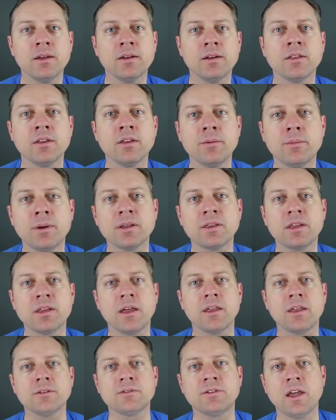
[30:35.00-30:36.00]
Now think about
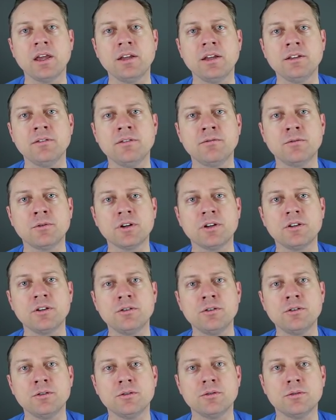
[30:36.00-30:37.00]
that. That's
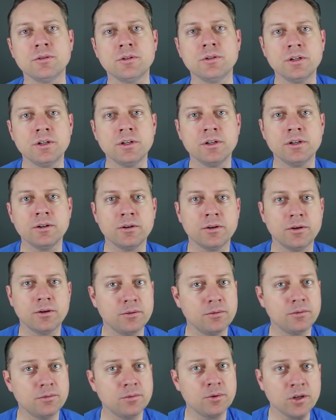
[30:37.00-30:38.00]
1842.
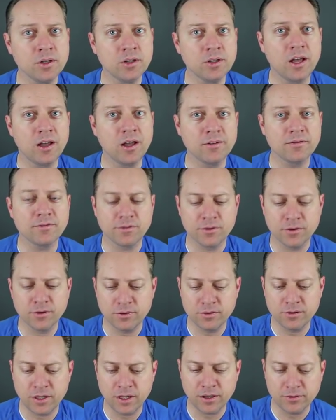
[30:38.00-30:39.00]
Oh, we're a lot
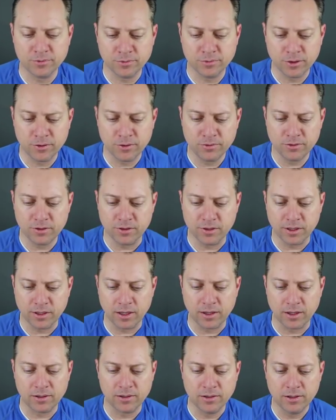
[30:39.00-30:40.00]
further down the road than
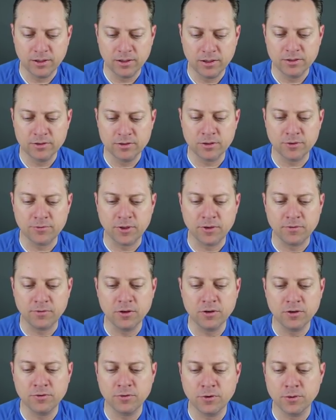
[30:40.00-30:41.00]
that. So if they've
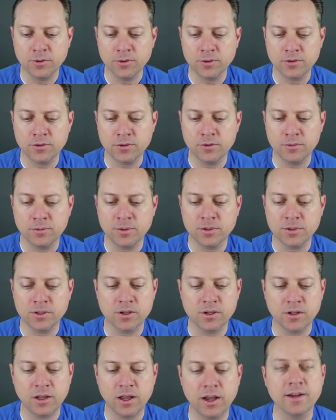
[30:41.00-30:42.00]
looked forward to
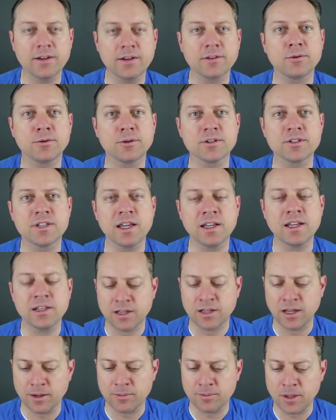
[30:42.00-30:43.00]
delight towards that
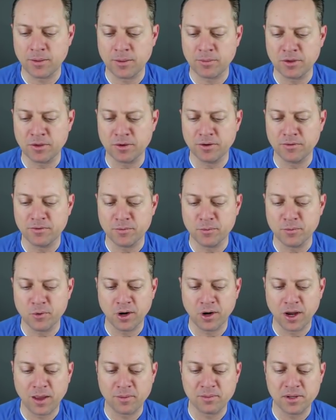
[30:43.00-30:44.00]
time, maybe they're even
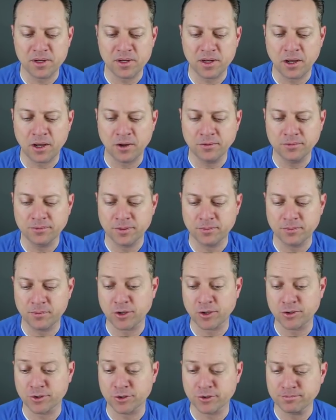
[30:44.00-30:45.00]
more happy now, I'm
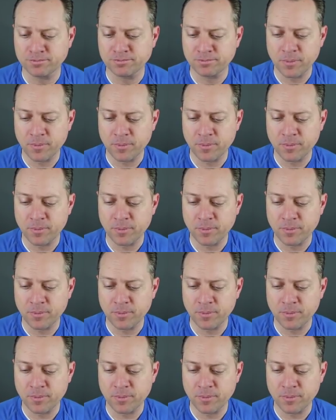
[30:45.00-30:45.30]
not sure.